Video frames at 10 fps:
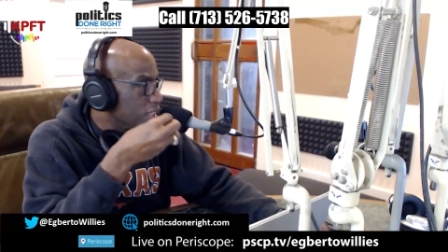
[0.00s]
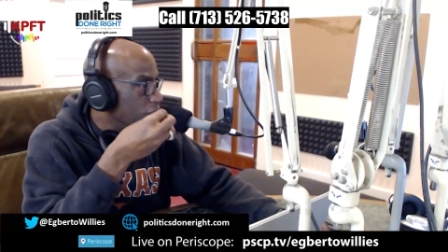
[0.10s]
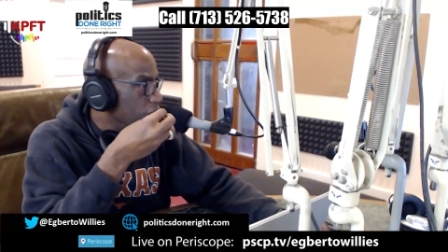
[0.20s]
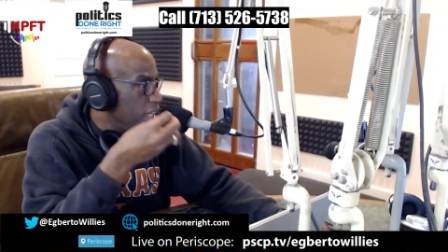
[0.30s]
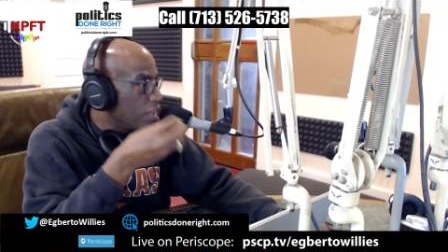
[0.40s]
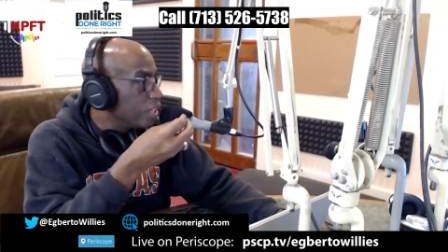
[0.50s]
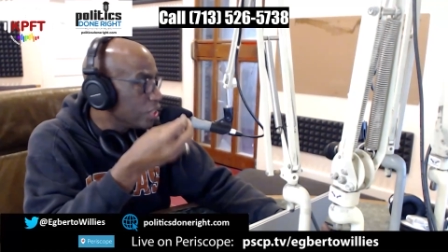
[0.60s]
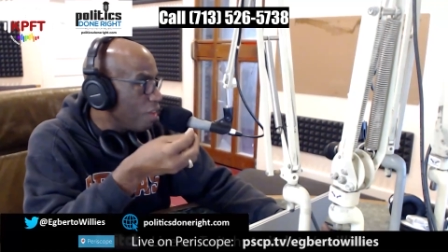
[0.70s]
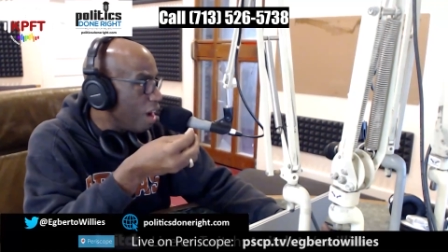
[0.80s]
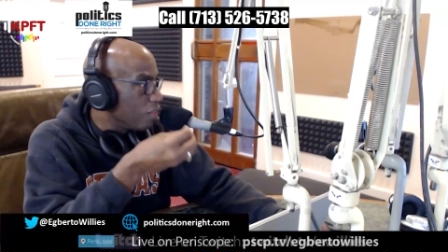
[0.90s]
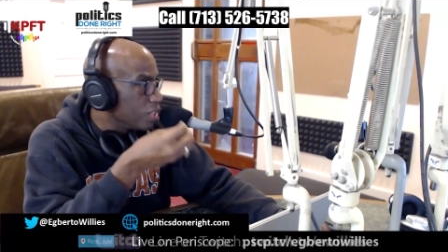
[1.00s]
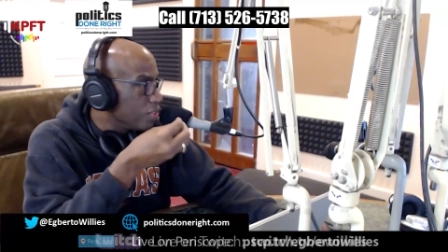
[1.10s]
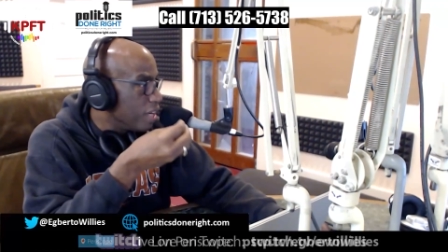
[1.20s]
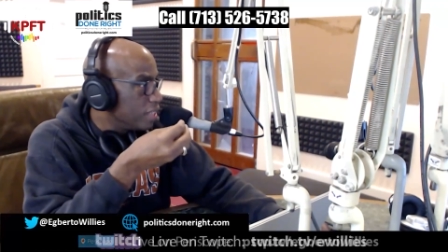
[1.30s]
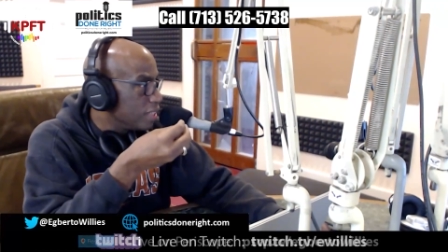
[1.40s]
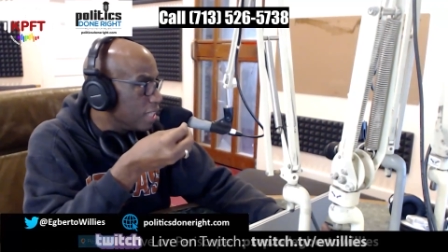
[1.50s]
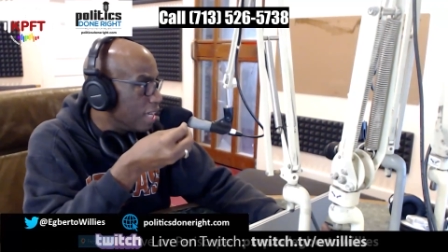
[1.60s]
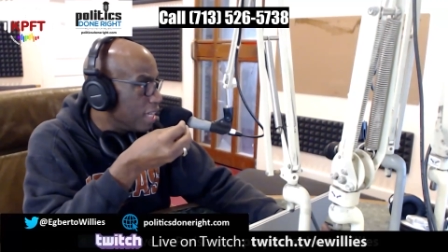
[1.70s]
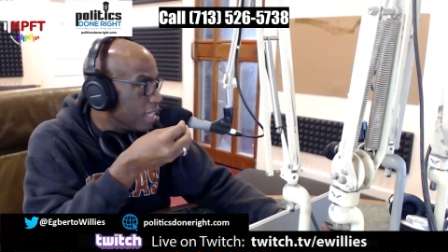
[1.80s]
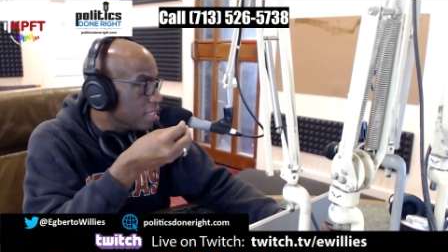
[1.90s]
comedian, Chris Rock, was trying to
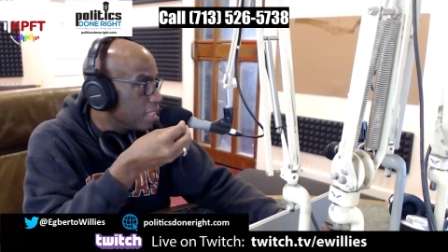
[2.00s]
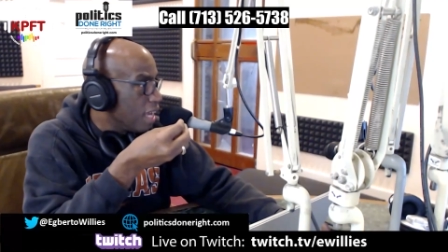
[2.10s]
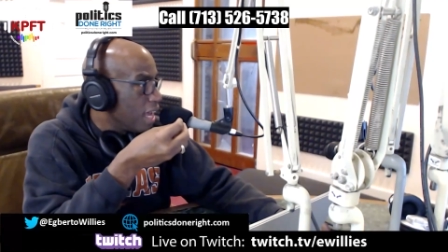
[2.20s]
say is,